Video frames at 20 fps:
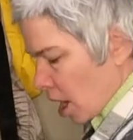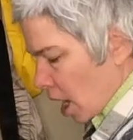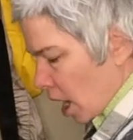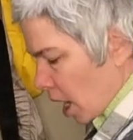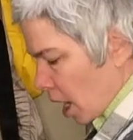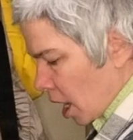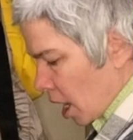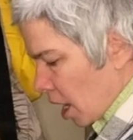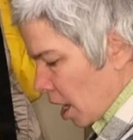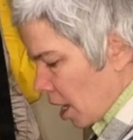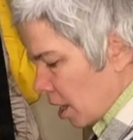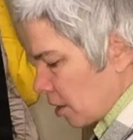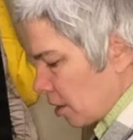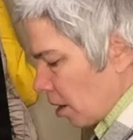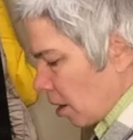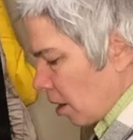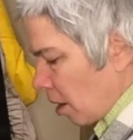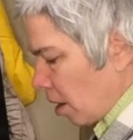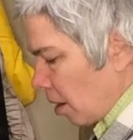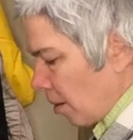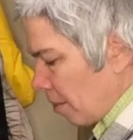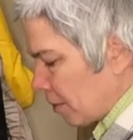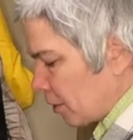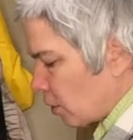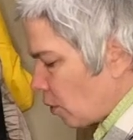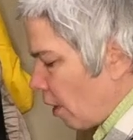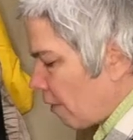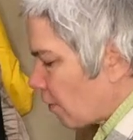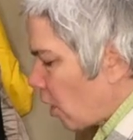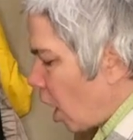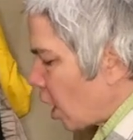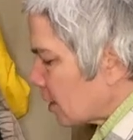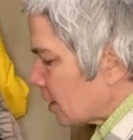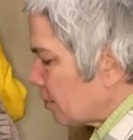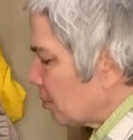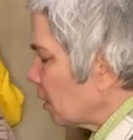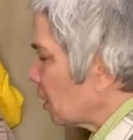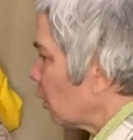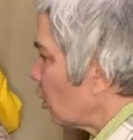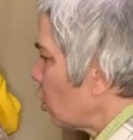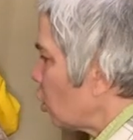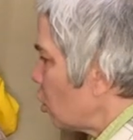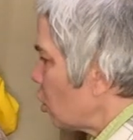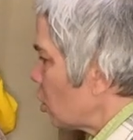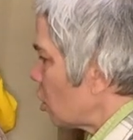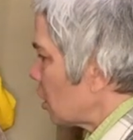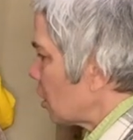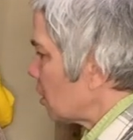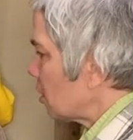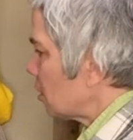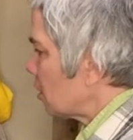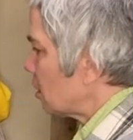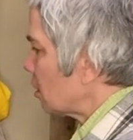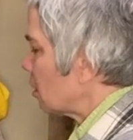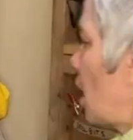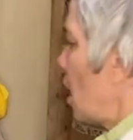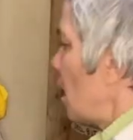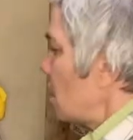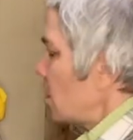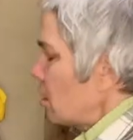And um, so I bought some little hooks, and